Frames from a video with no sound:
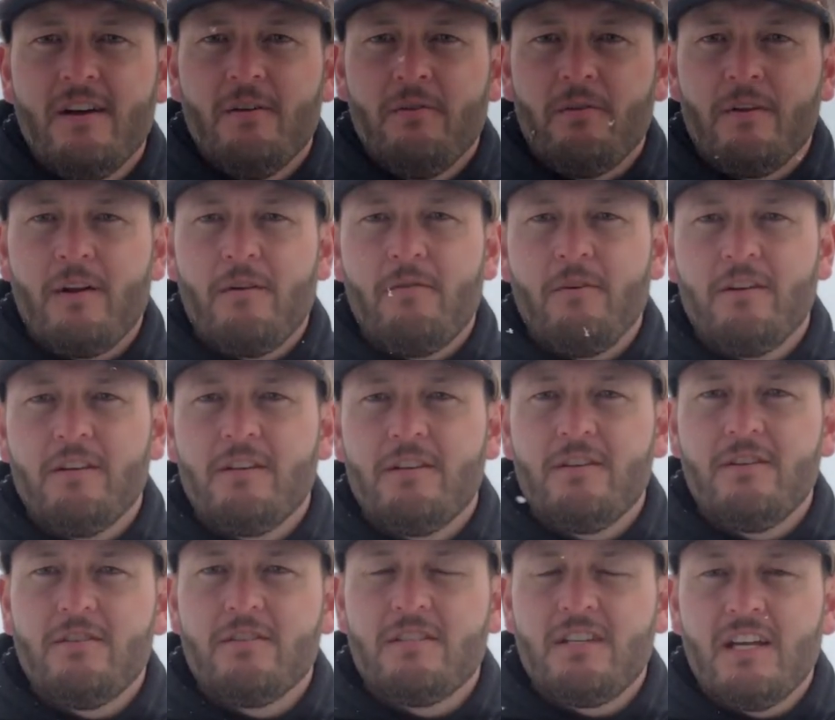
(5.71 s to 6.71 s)
What I wanted to
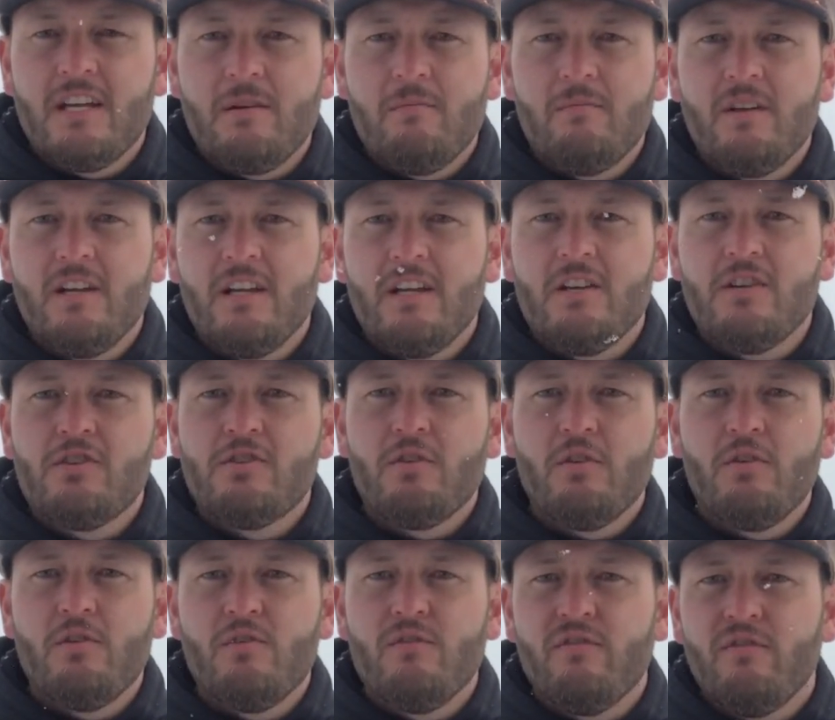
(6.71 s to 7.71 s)
do is take a minute and show
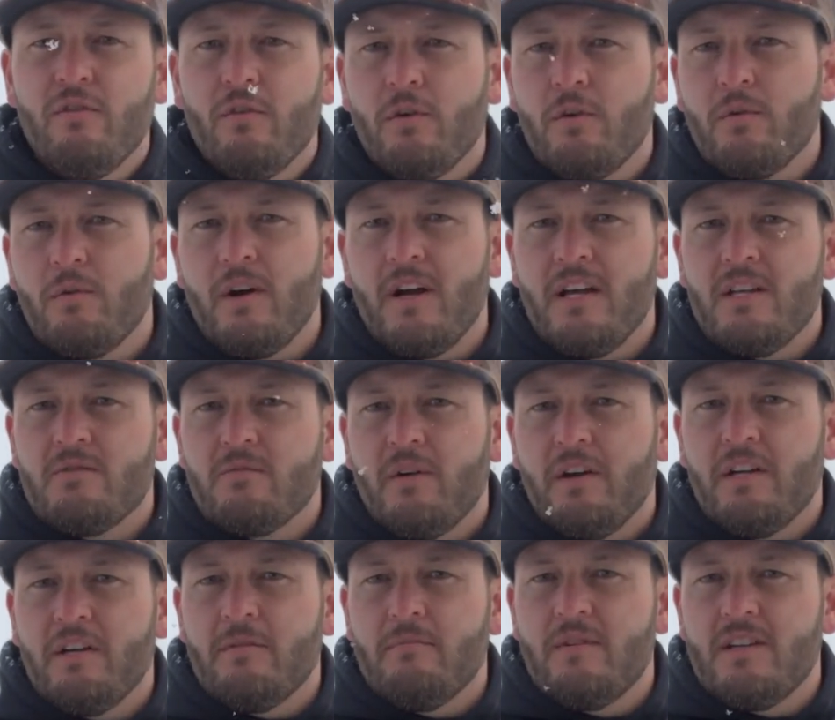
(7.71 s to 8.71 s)
you 4 ways why
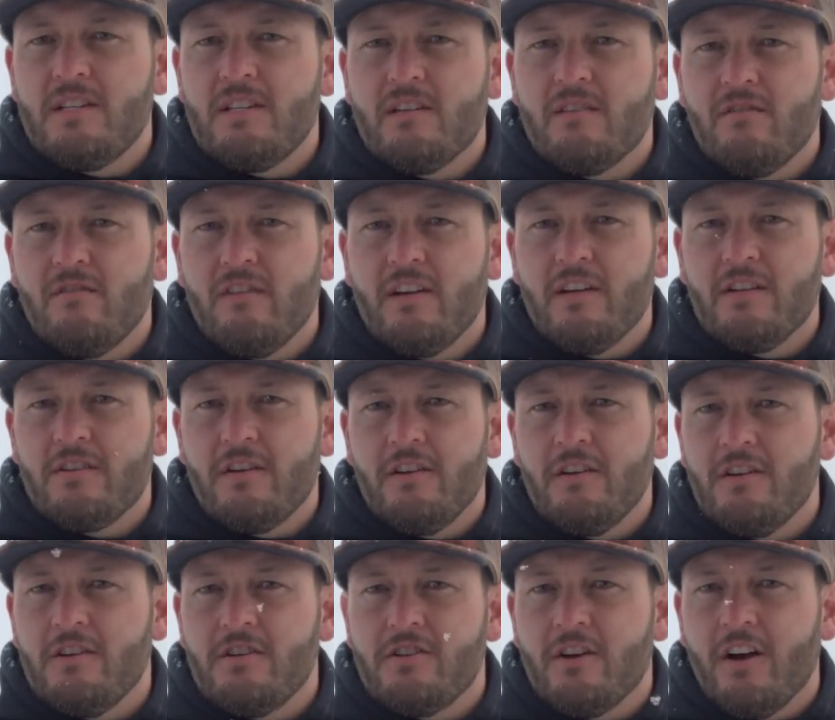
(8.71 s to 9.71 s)
you're missing fish on
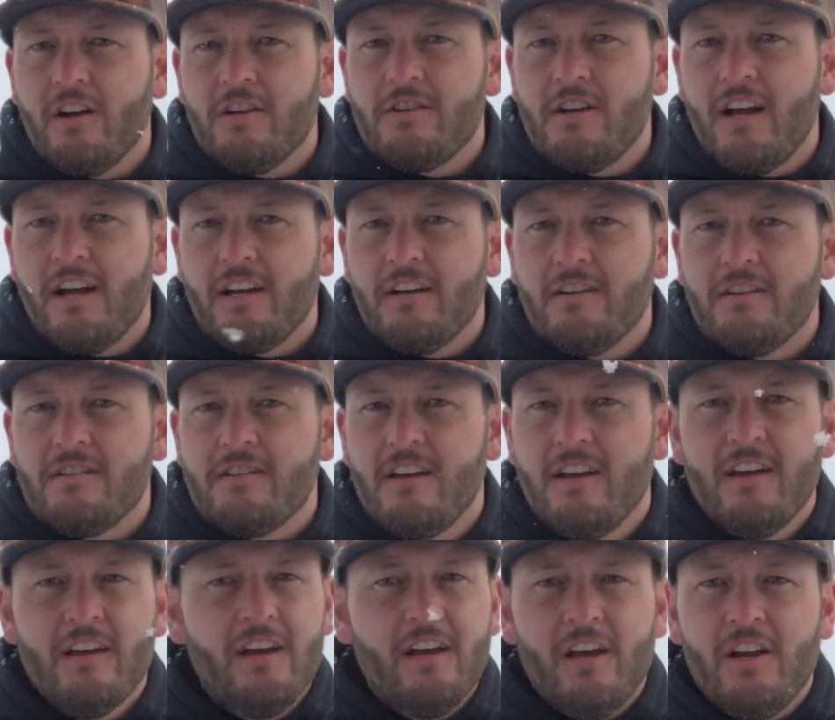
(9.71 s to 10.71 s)
your jaw jackers,
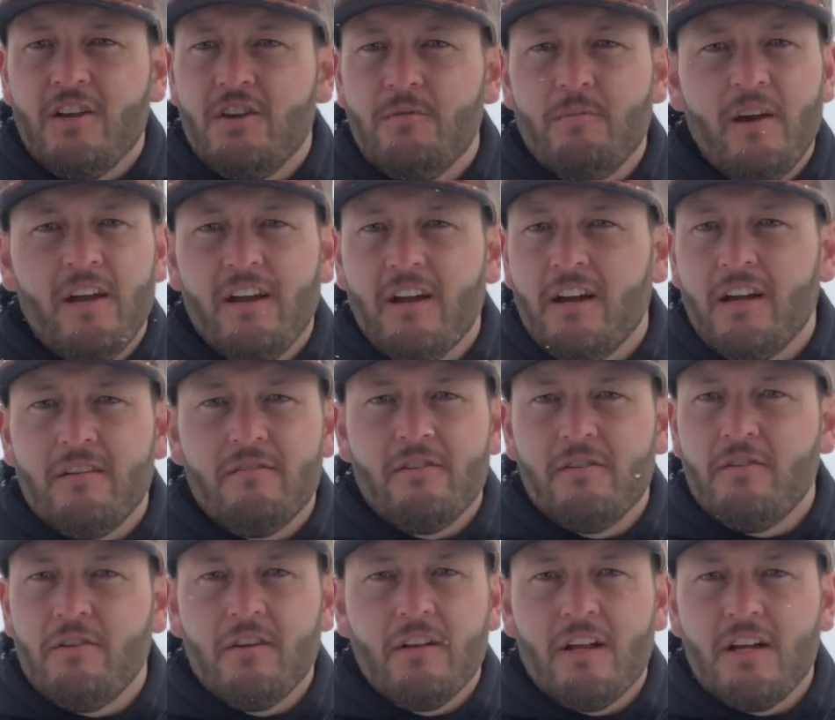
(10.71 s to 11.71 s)
and you may not even
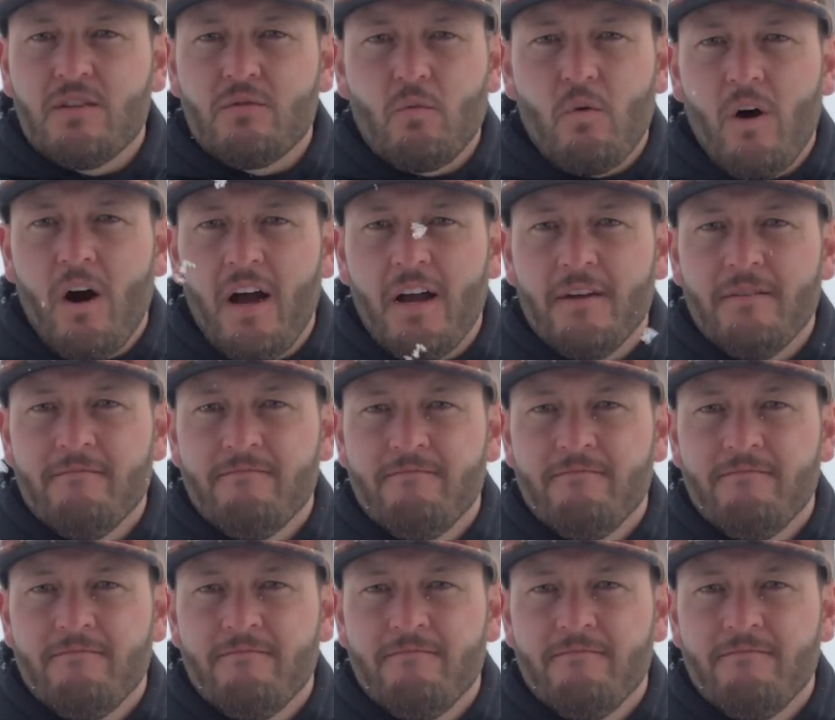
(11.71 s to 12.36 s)
realize why.